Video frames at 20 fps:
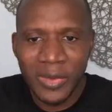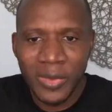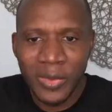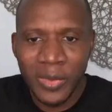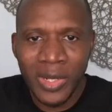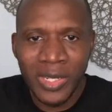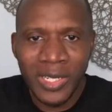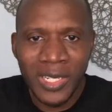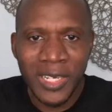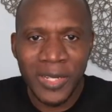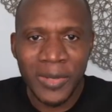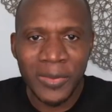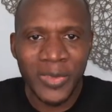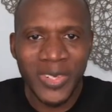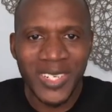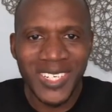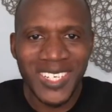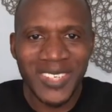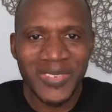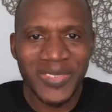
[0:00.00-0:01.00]
Welcome
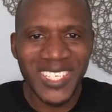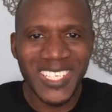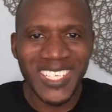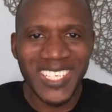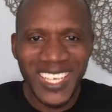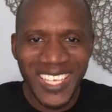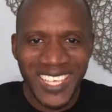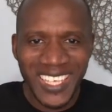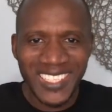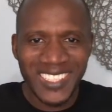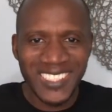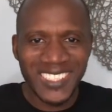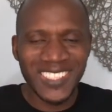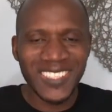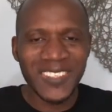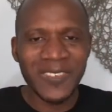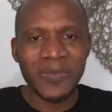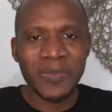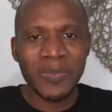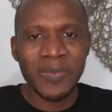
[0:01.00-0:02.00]

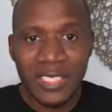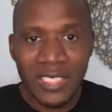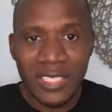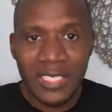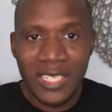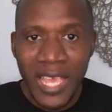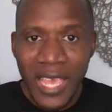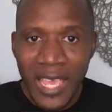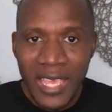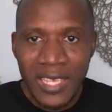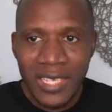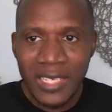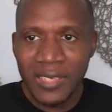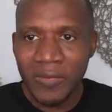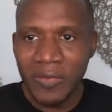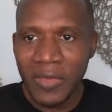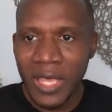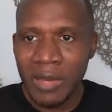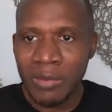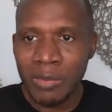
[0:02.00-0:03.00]
again.
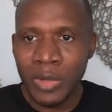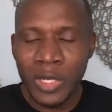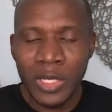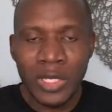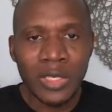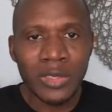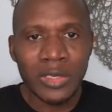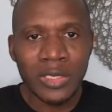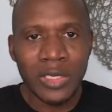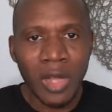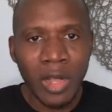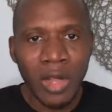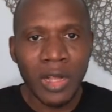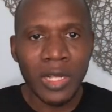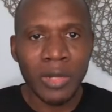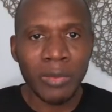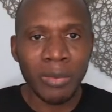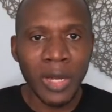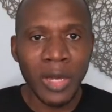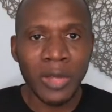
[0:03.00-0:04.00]
Today, I'm going to
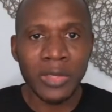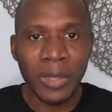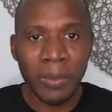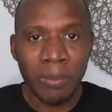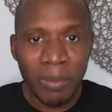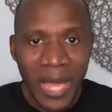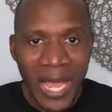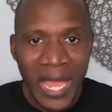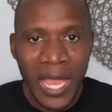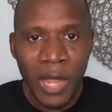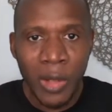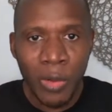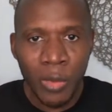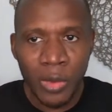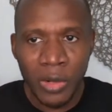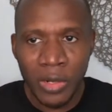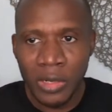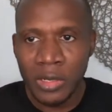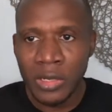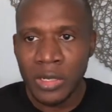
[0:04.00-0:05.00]
talk about the
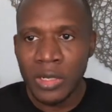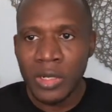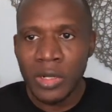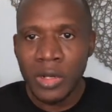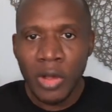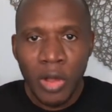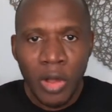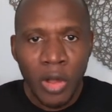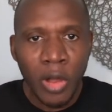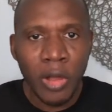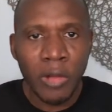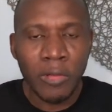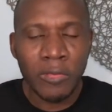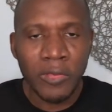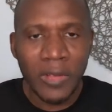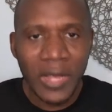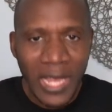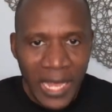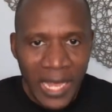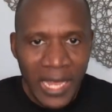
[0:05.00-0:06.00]
power
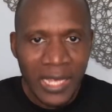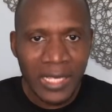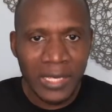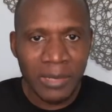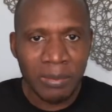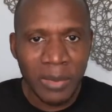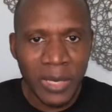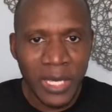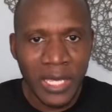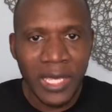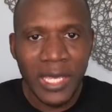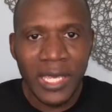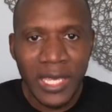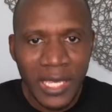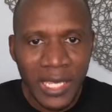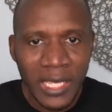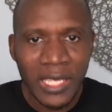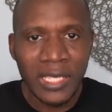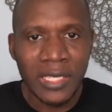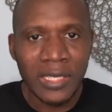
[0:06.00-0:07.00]
of agape
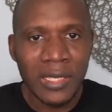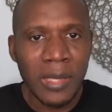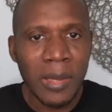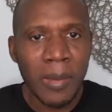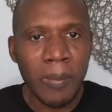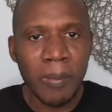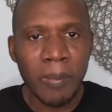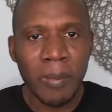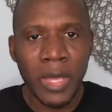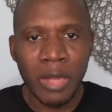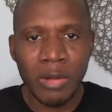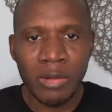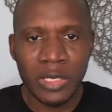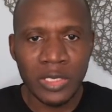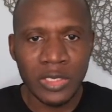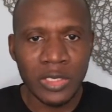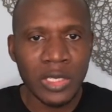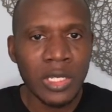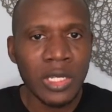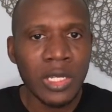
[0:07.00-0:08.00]
in
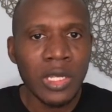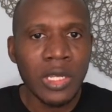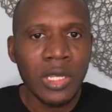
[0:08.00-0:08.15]
marriage.